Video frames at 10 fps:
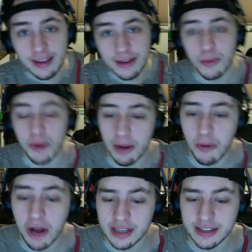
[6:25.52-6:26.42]
when I
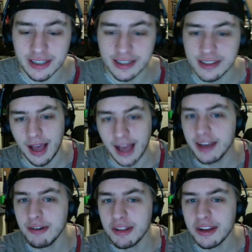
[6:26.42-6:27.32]
watched this. I
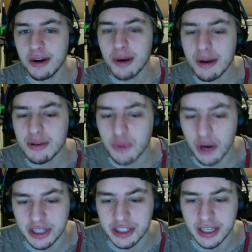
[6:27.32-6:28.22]
didn't really know what I was
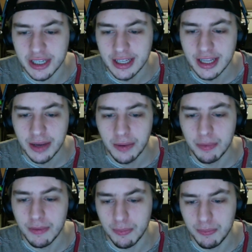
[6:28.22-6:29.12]
watching,
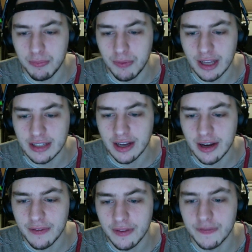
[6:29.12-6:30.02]
but when I saw
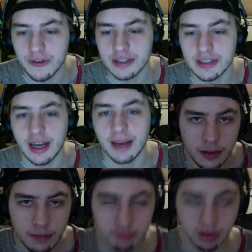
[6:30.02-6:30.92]
it for the first time.
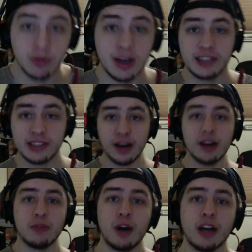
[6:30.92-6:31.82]
But when I started
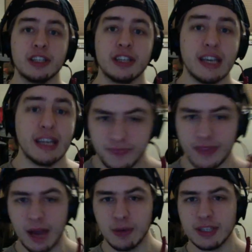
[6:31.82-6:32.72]
watching it,
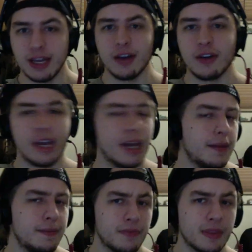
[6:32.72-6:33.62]
I was like, okay,
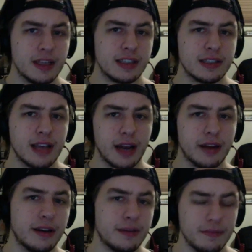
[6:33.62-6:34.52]
this is kind of
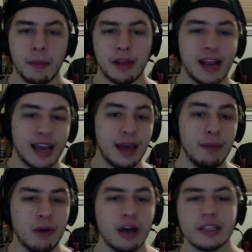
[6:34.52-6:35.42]
dumb. And then I kept
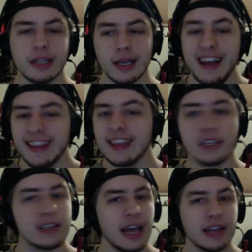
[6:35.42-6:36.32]
watching it. This
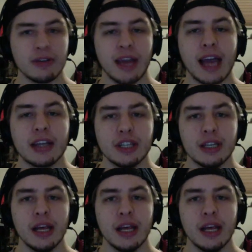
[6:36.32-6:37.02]
guy's reaction,